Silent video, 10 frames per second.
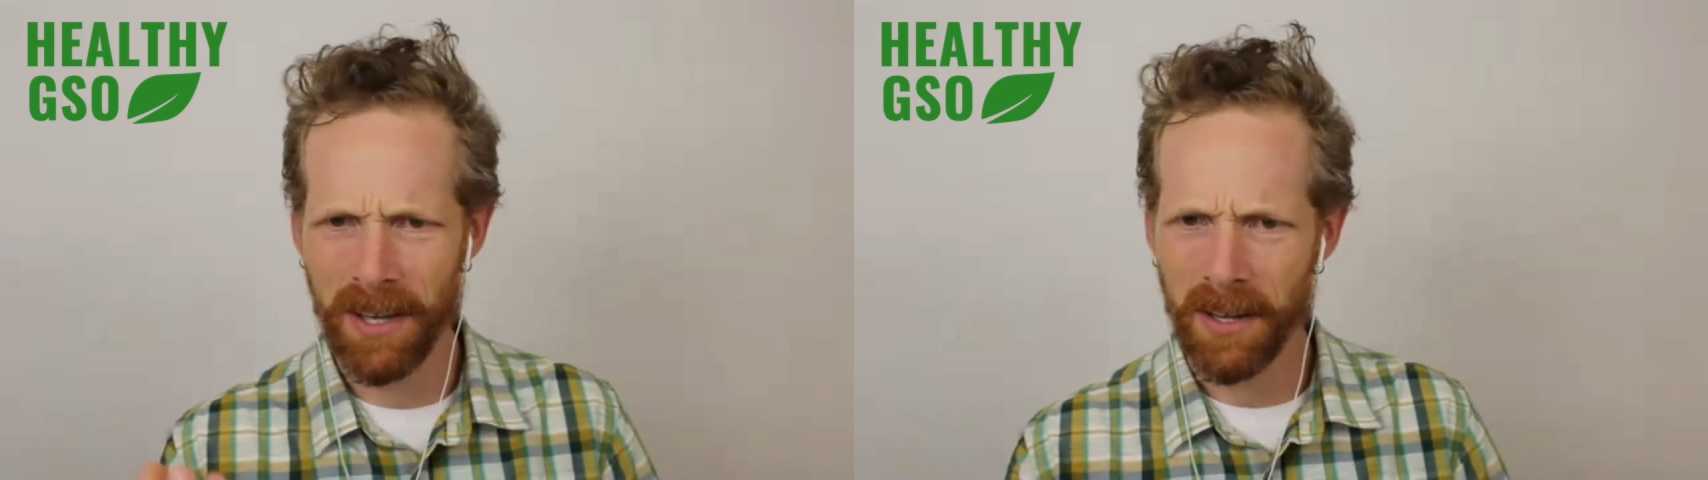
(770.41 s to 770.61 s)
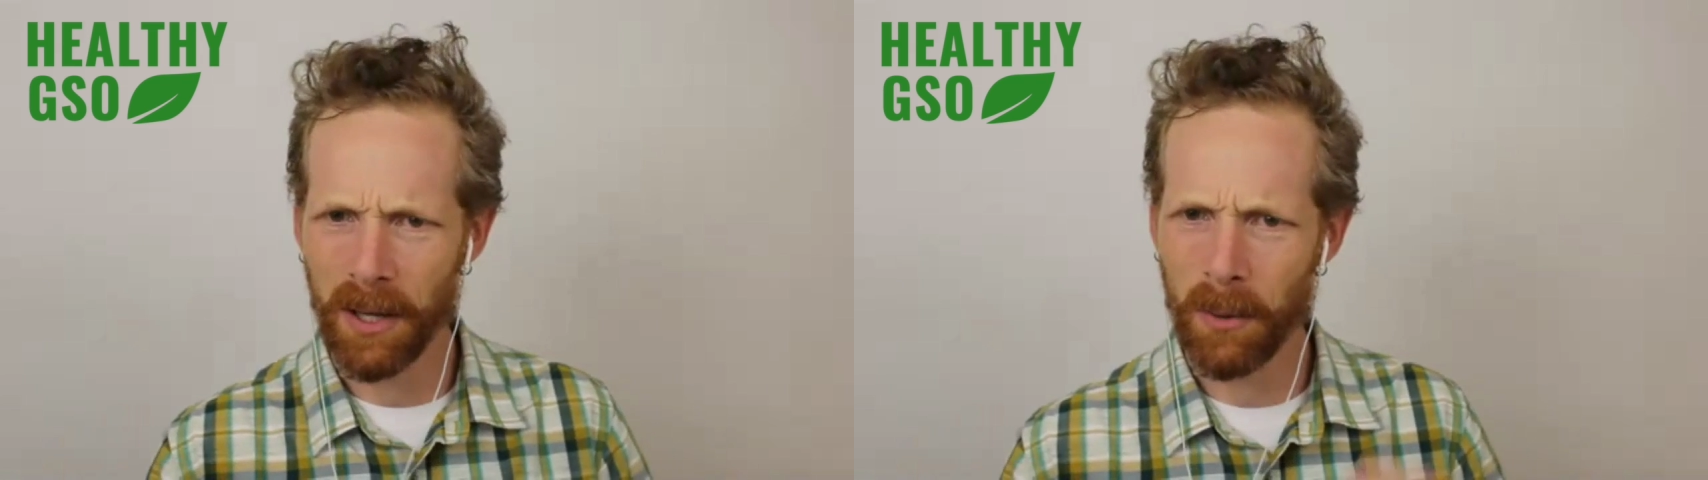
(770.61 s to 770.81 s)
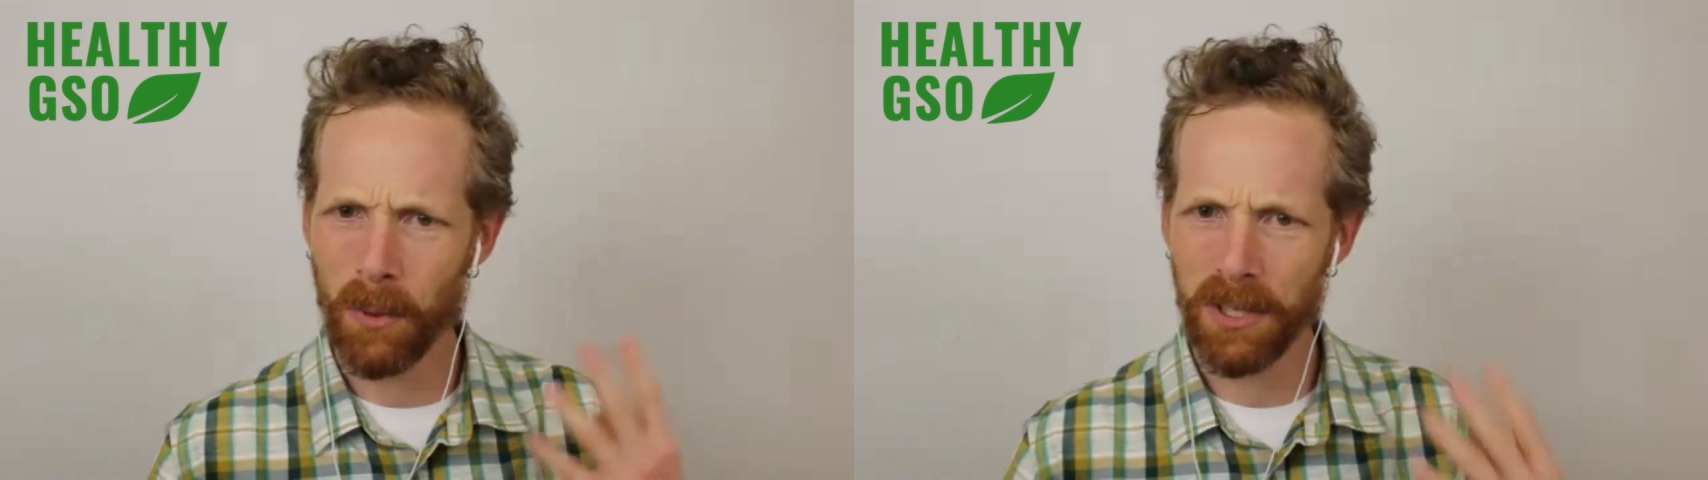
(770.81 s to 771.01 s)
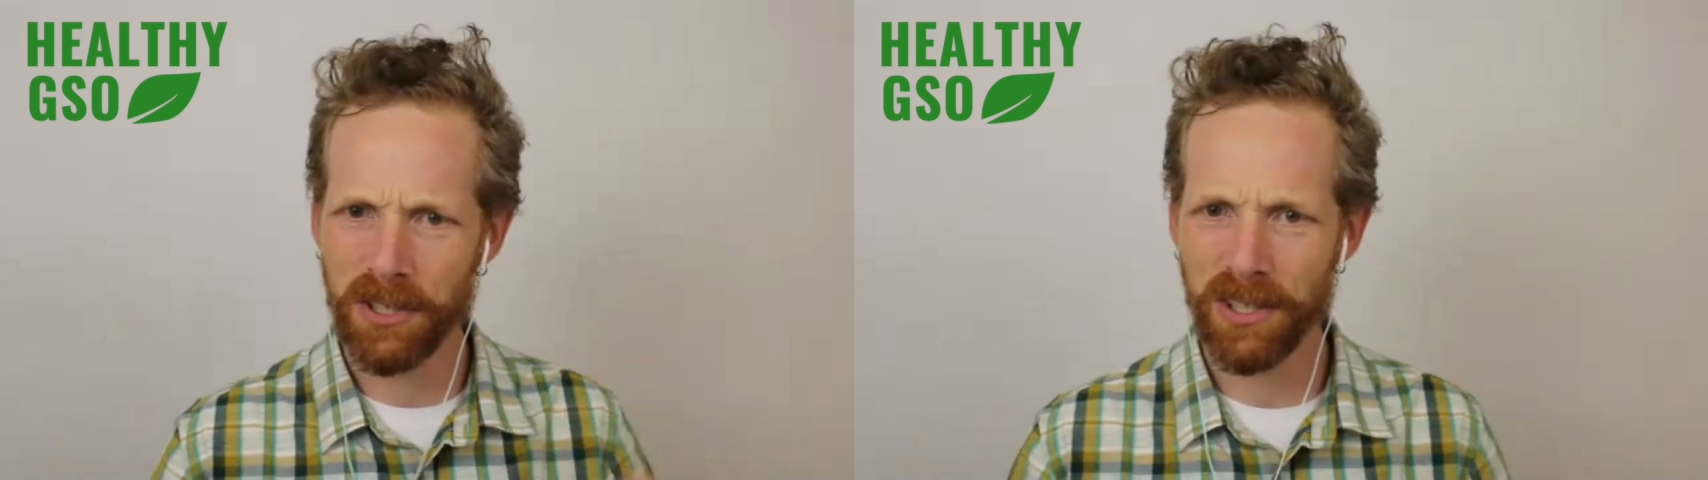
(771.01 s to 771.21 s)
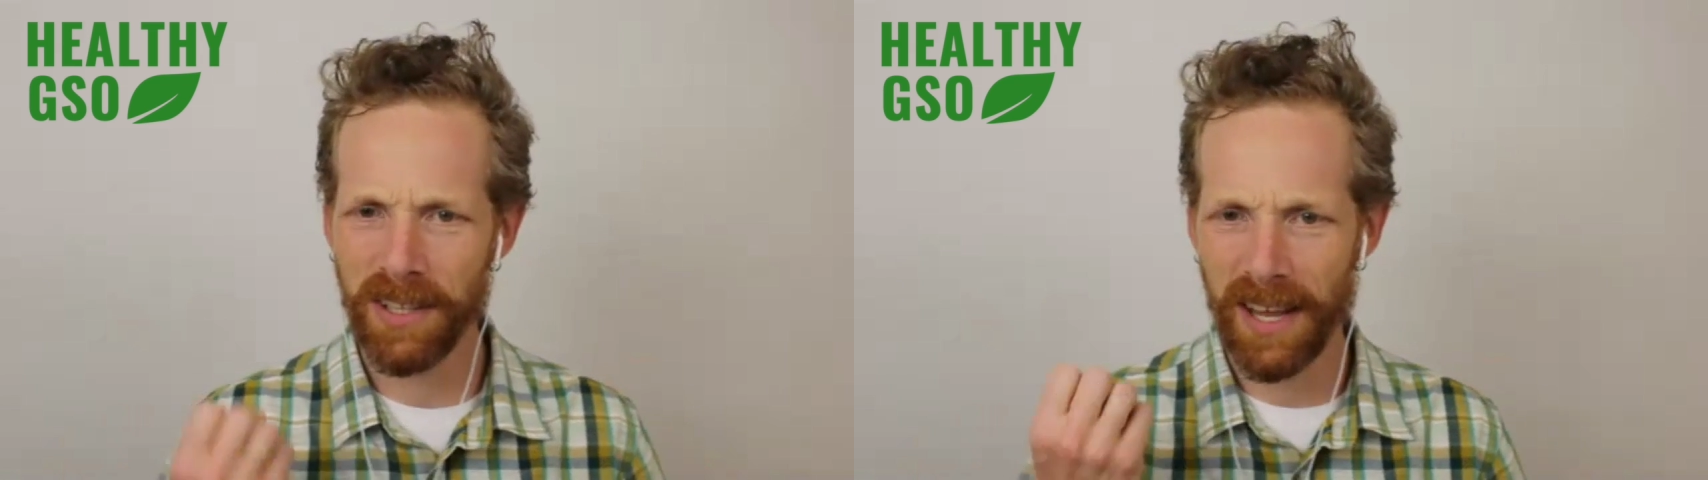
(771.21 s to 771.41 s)
like, what
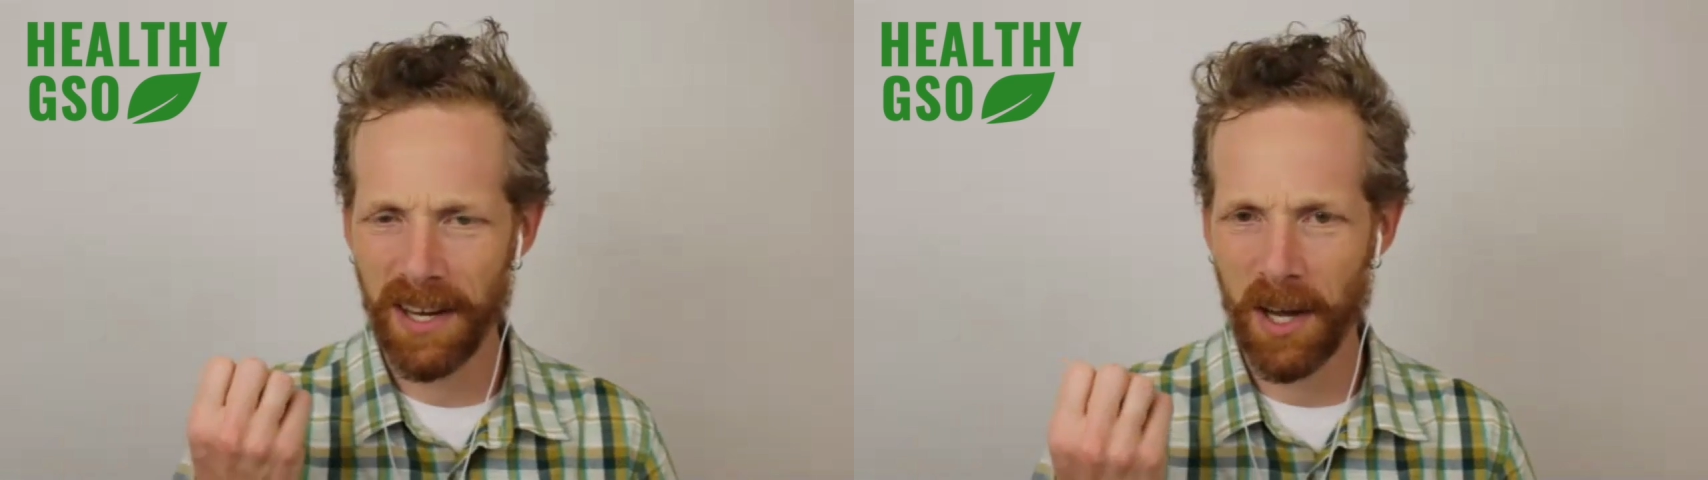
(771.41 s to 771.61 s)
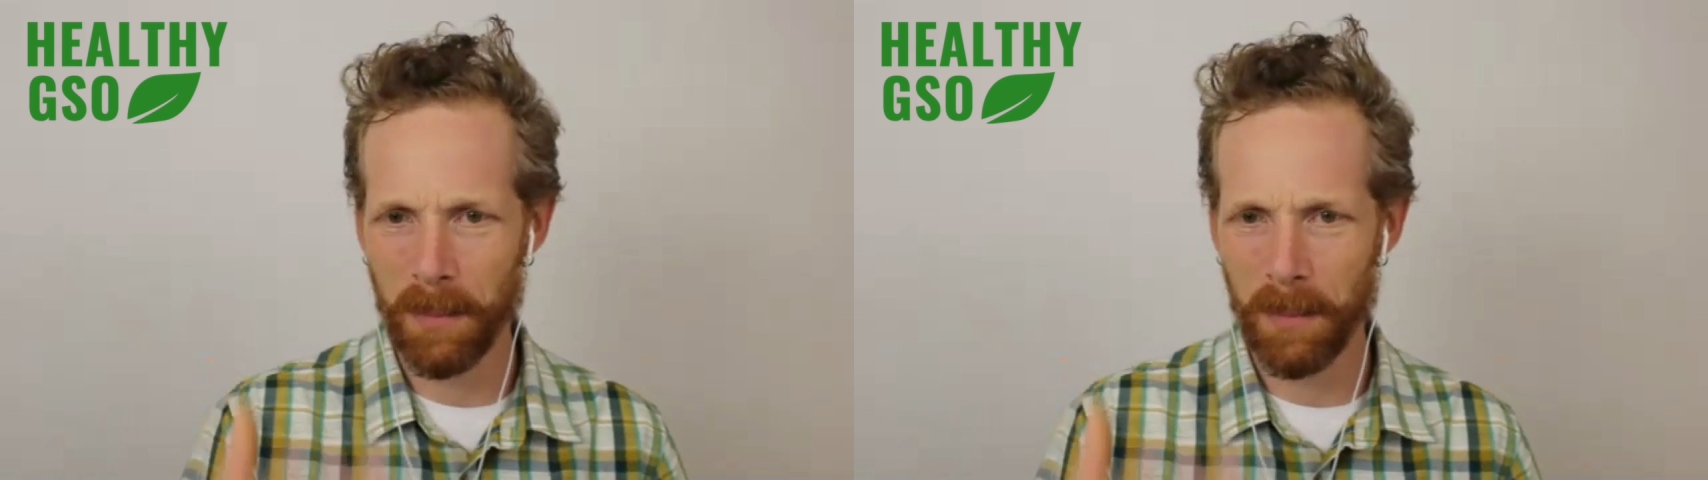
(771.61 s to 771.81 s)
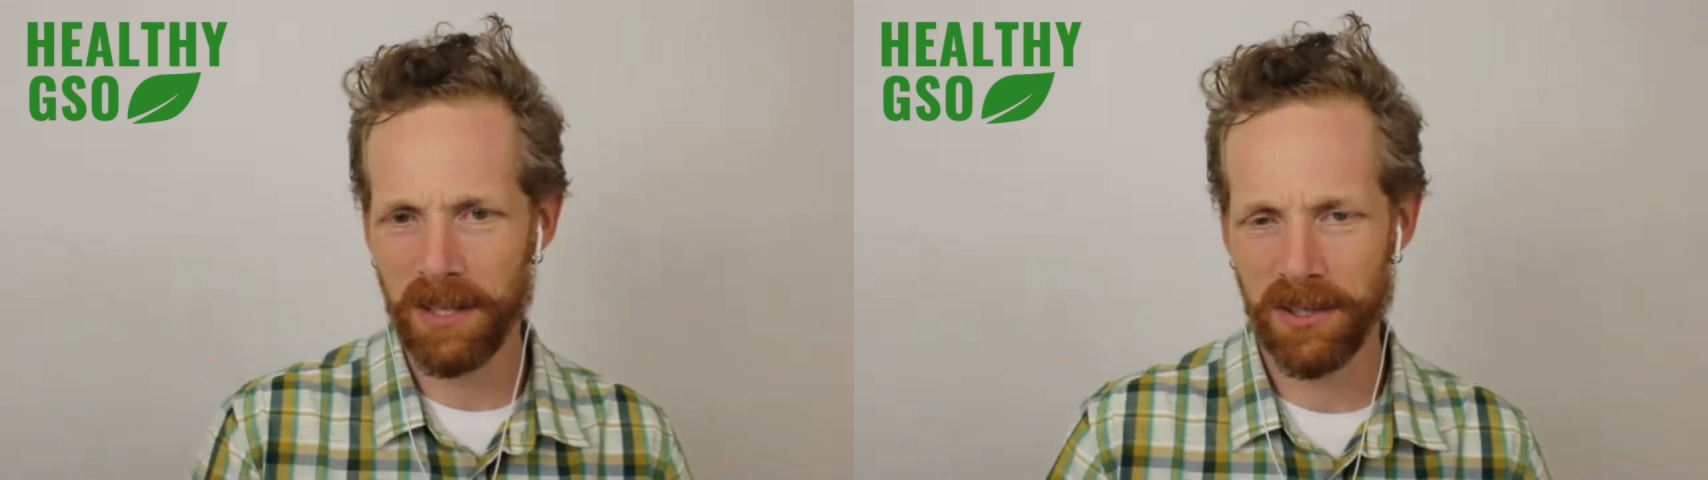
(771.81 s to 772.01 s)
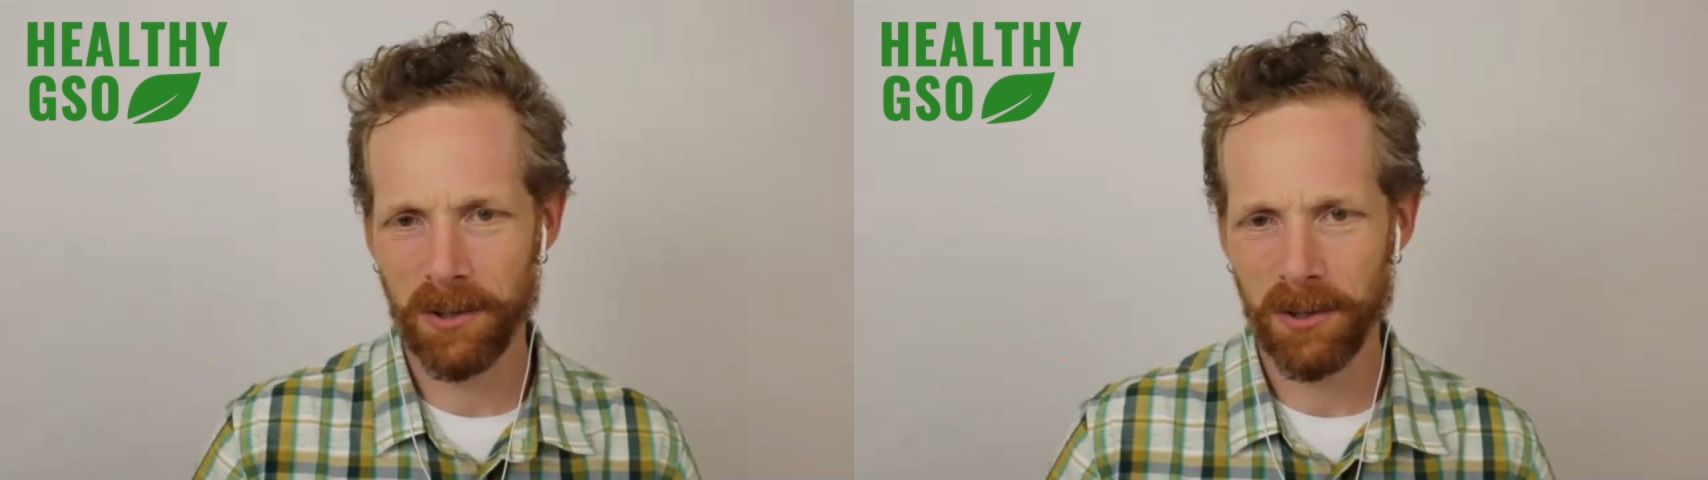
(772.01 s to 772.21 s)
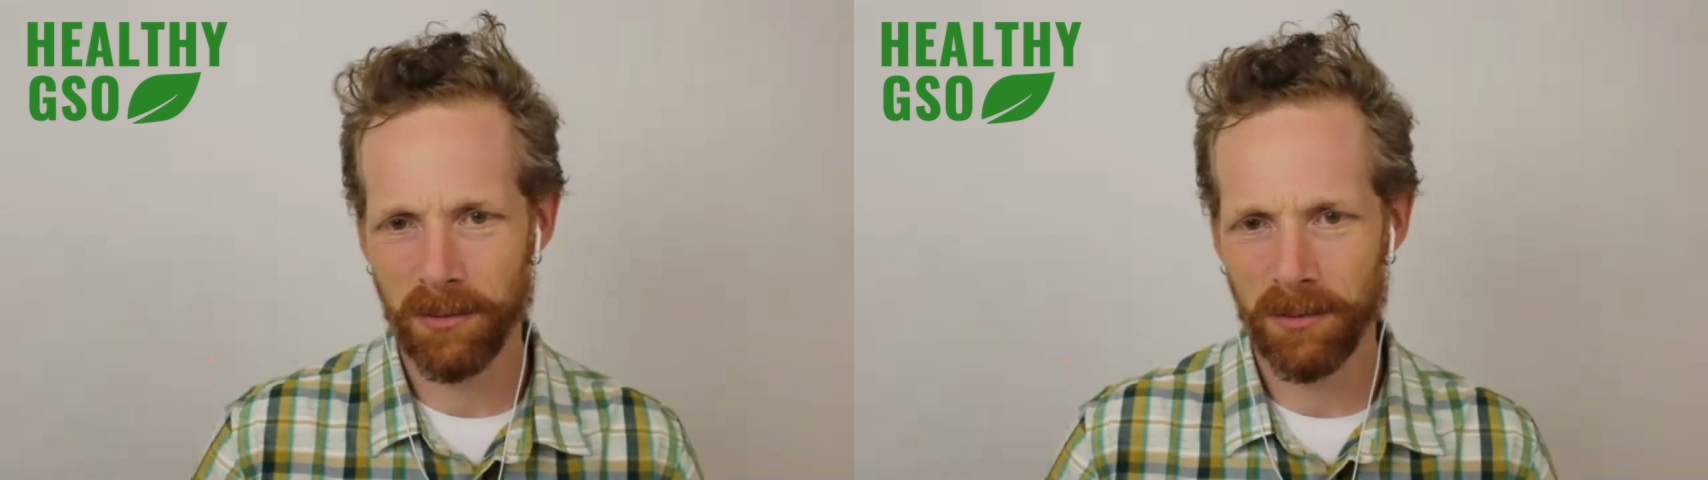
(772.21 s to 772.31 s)
should they come into